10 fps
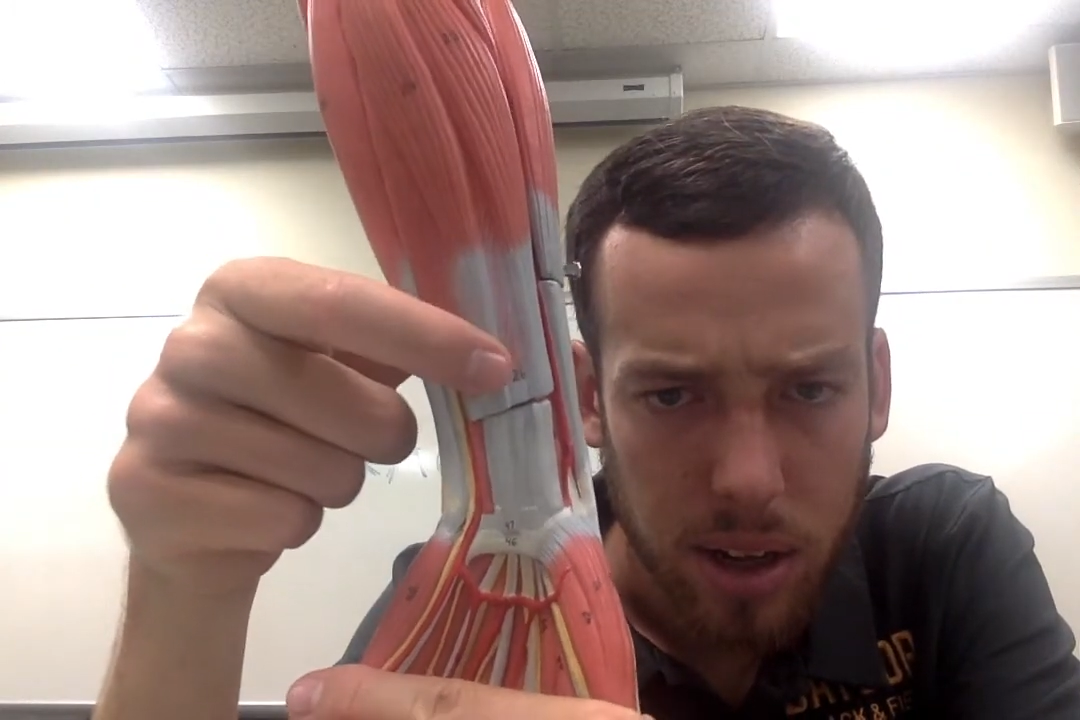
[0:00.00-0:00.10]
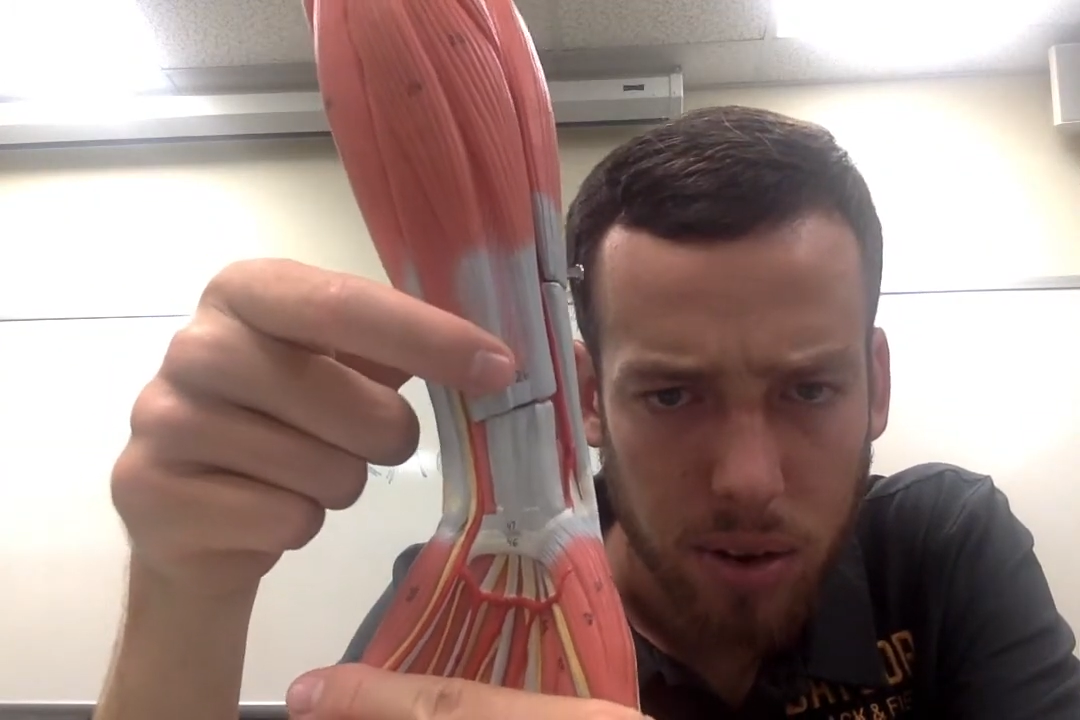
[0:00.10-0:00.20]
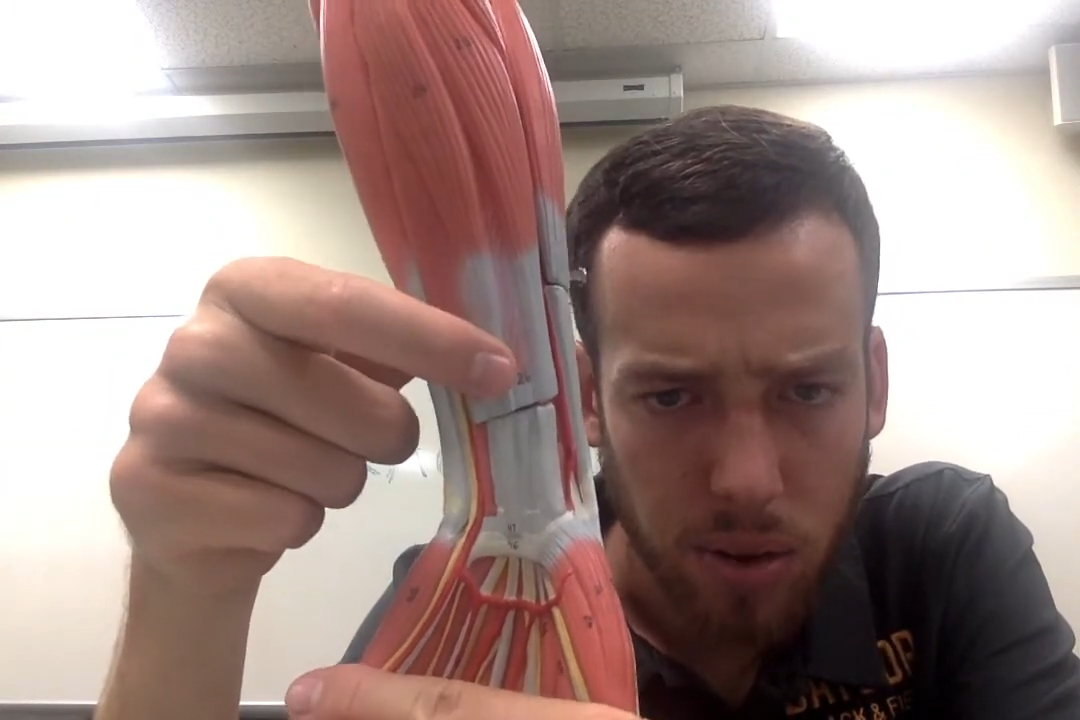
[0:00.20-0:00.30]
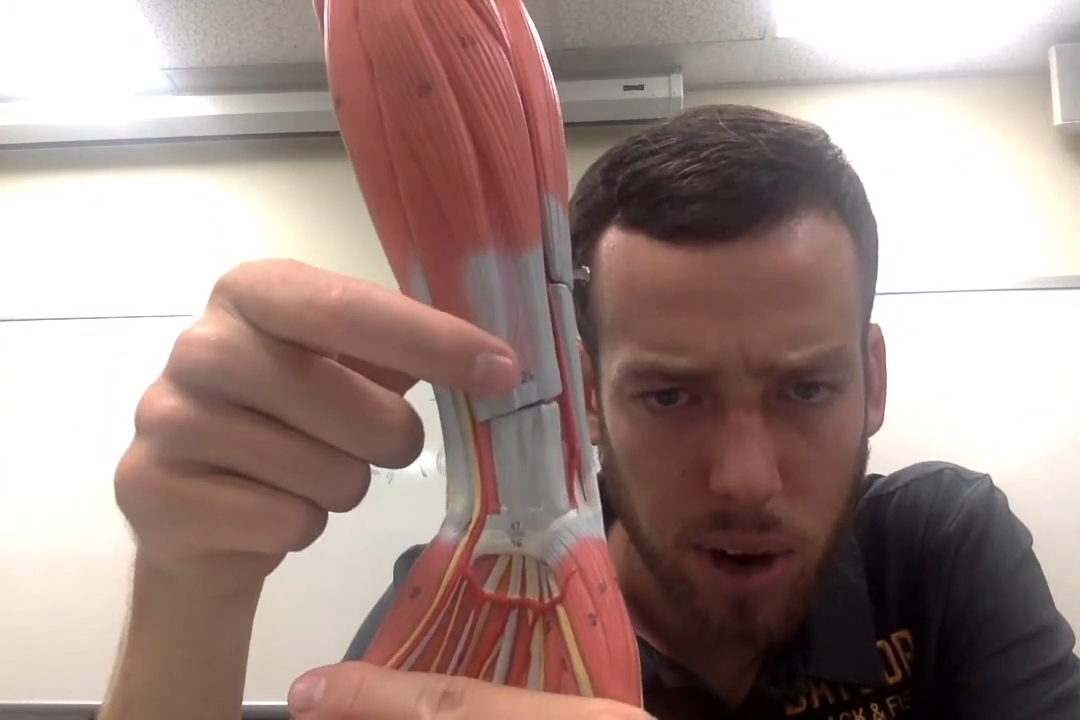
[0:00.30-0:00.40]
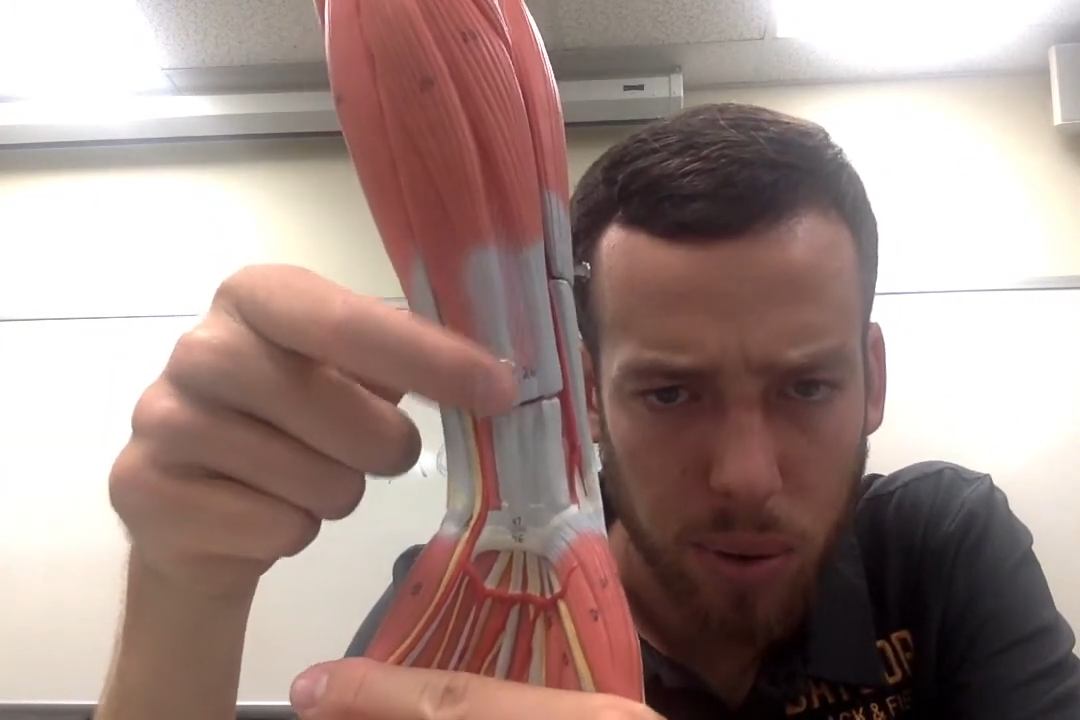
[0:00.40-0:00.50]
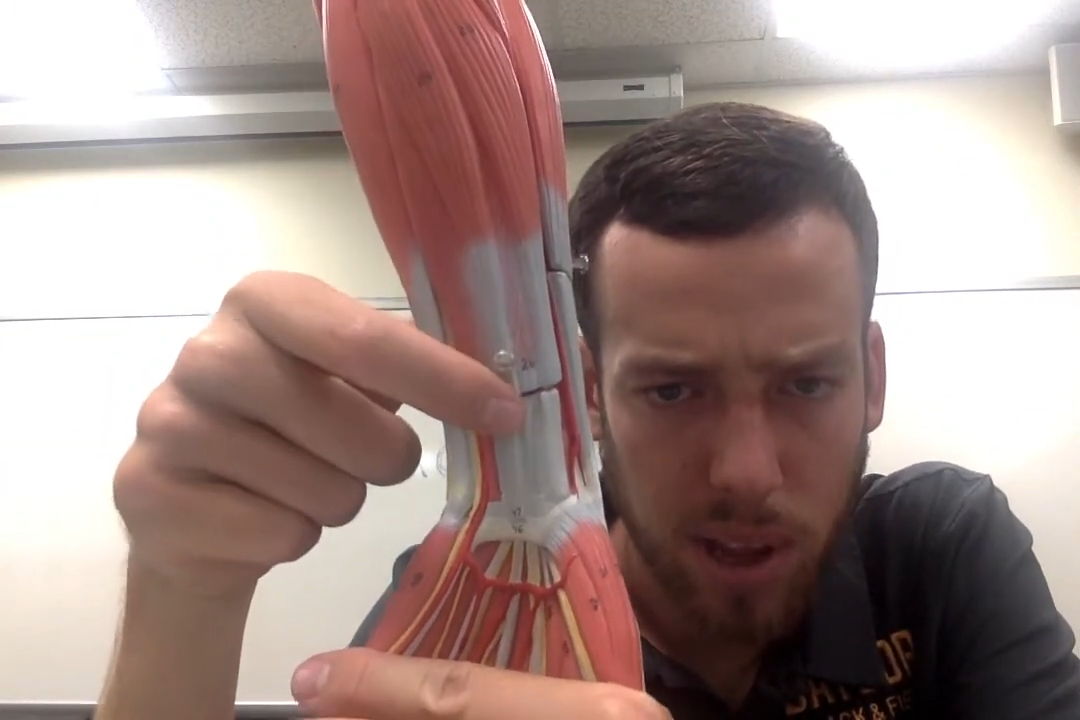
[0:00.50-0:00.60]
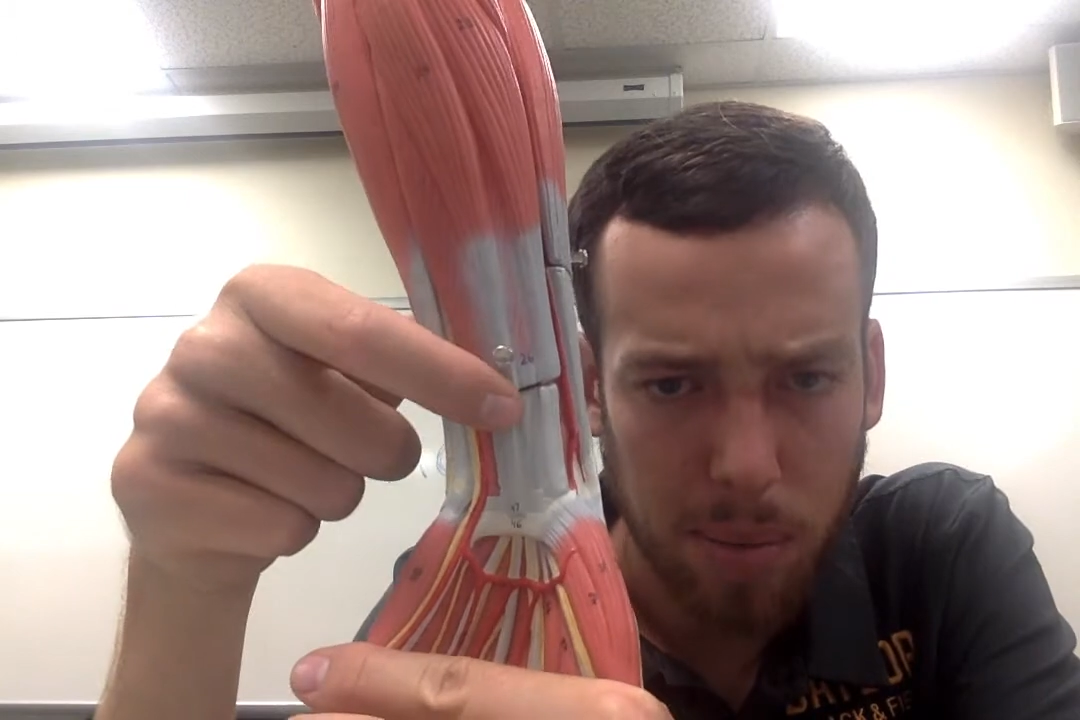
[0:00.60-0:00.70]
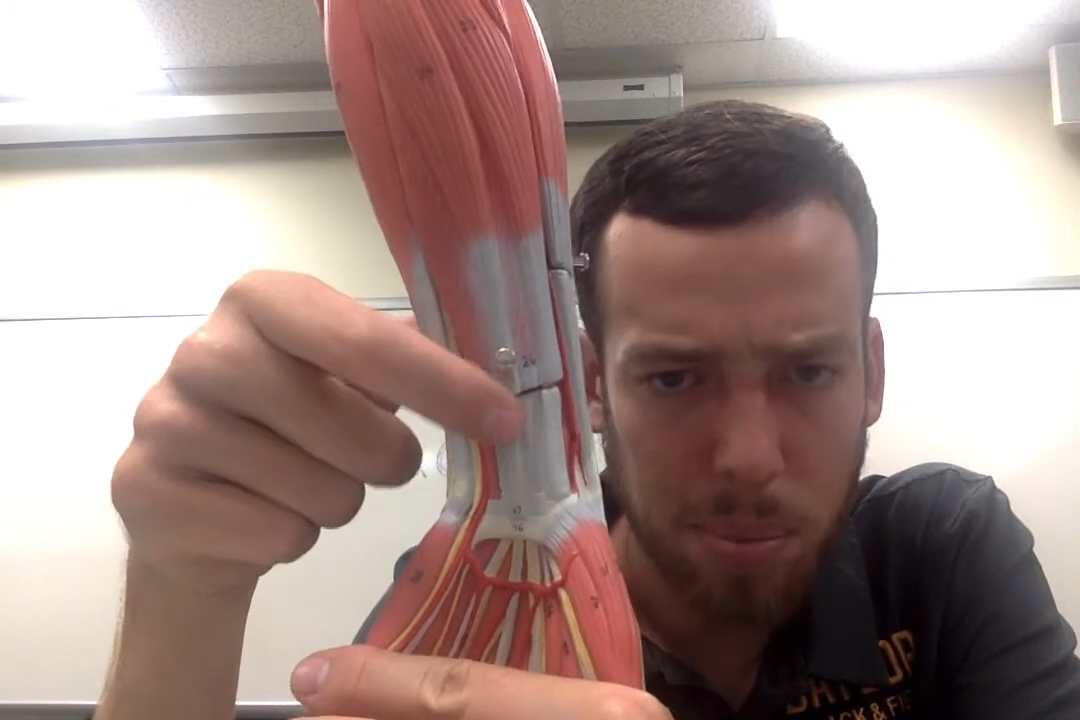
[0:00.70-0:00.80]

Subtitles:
right where that